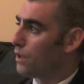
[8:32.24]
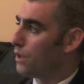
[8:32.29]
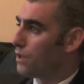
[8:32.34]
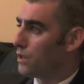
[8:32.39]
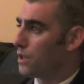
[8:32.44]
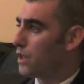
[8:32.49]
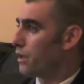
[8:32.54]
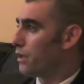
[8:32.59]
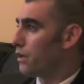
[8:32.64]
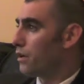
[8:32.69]

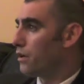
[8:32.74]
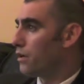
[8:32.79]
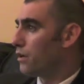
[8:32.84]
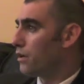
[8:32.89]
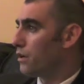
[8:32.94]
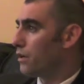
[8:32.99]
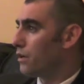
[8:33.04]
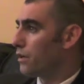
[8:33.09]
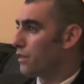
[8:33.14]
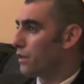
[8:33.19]
Yeah,
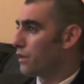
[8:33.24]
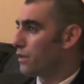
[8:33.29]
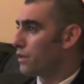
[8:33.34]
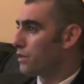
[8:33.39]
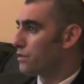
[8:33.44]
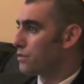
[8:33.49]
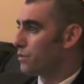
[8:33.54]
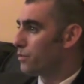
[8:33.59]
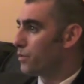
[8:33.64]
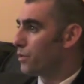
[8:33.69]
I think
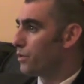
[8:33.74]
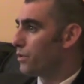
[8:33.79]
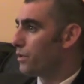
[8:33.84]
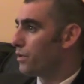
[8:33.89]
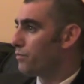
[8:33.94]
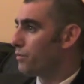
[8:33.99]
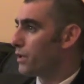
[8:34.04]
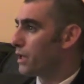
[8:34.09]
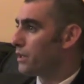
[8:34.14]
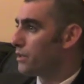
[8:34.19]
that's the point
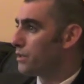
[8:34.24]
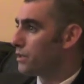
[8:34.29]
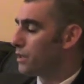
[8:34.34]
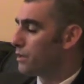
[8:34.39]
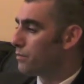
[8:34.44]
I've made